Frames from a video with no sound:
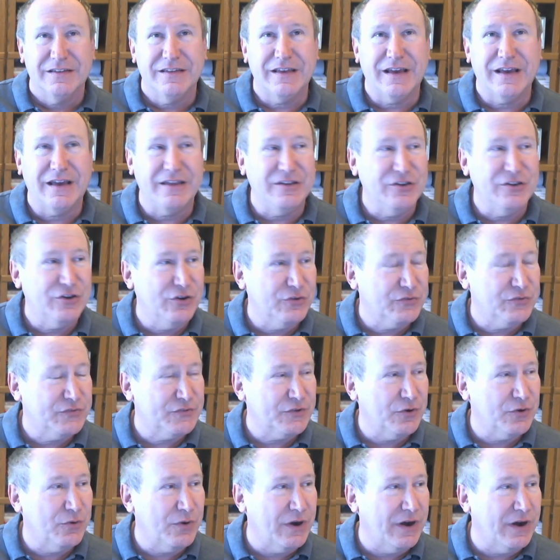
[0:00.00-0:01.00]
Yeah,
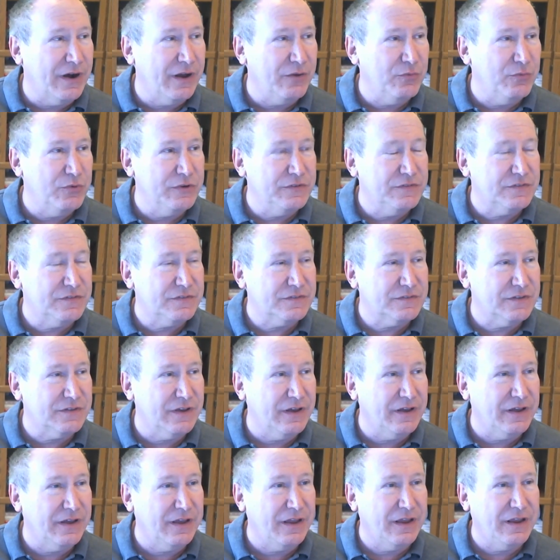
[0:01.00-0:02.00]
so I would
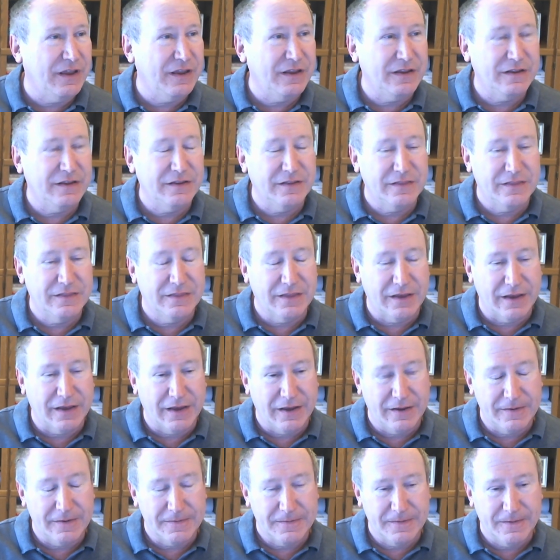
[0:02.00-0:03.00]
say
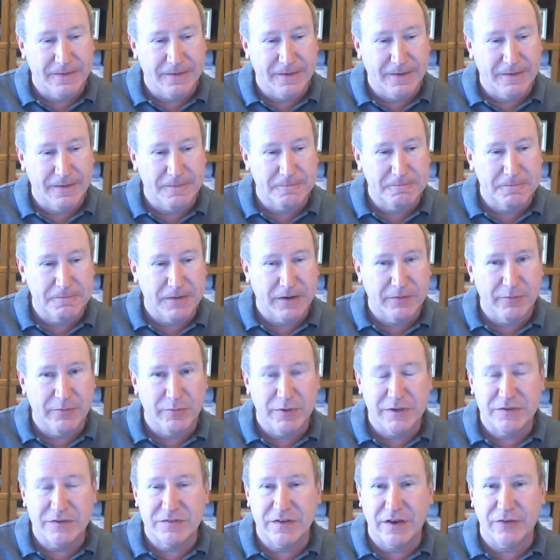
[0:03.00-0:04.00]
that,
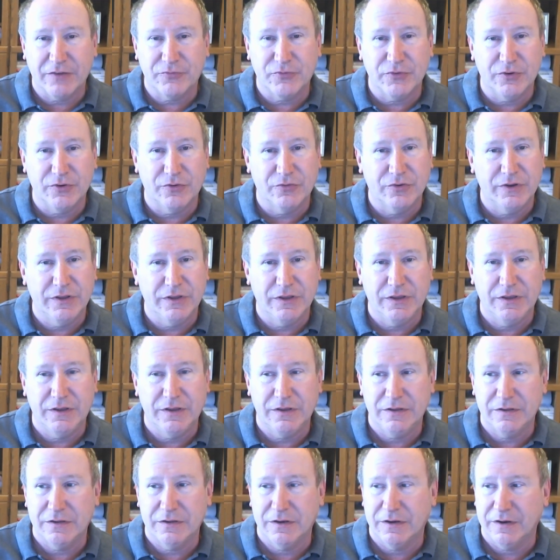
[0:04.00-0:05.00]

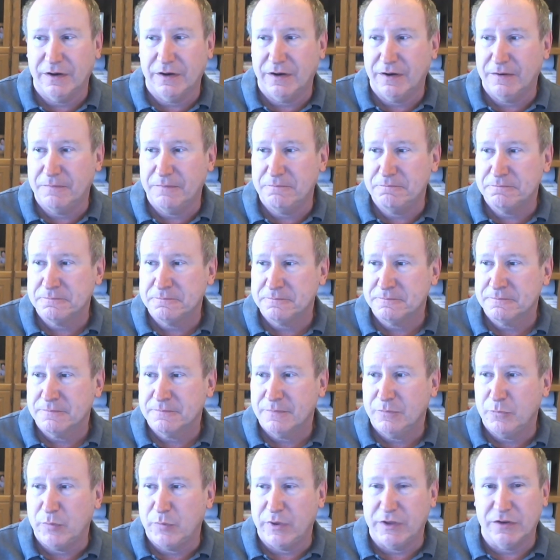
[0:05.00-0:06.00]
definitely
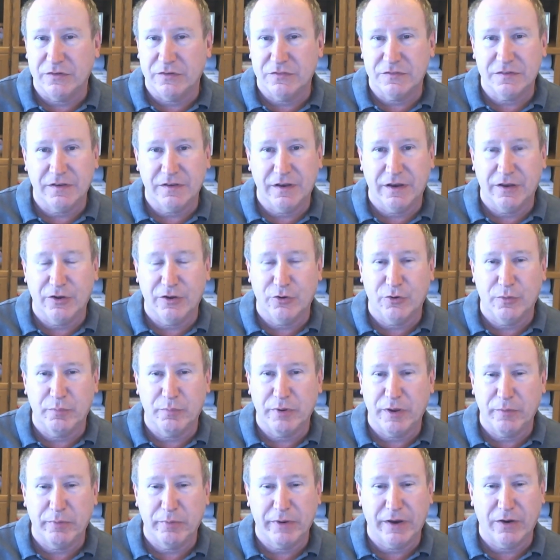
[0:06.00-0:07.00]
being a CIO
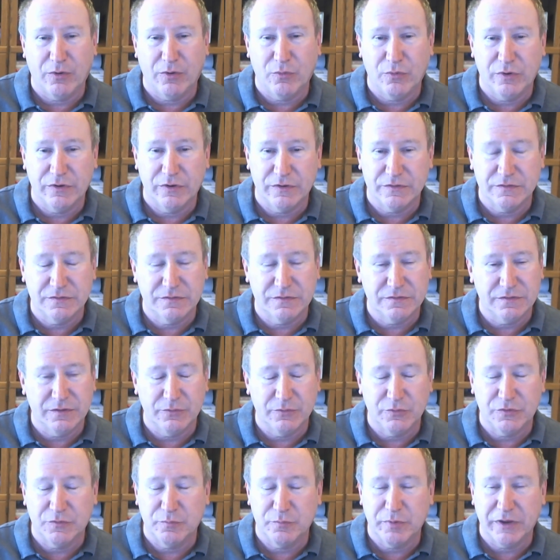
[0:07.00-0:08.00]
at PayPal was
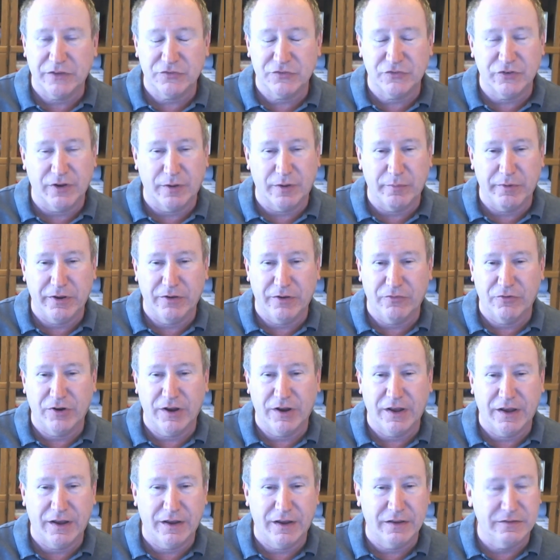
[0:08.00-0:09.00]
the best job I
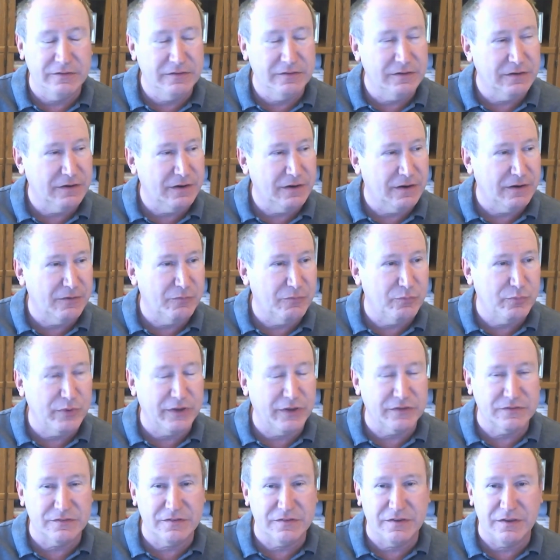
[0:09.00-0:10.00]
ever had,
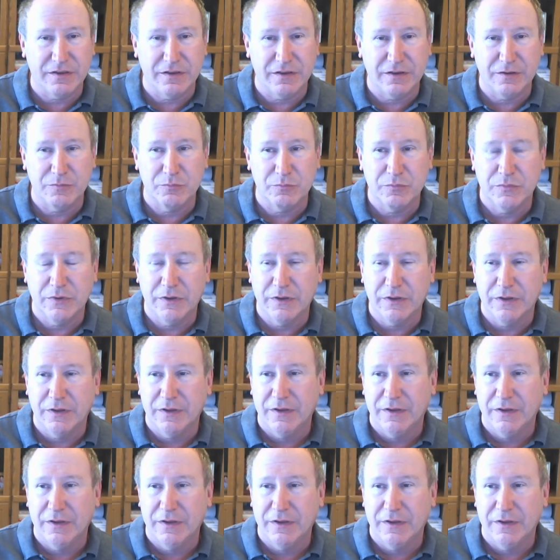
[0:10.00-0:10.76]
best team.